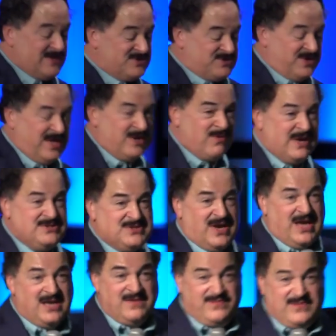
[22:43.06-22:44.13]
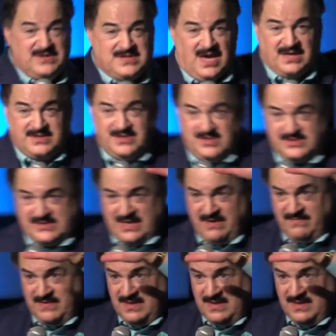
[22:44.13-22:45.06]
yesterday. Raise your hand if you talk to yourself.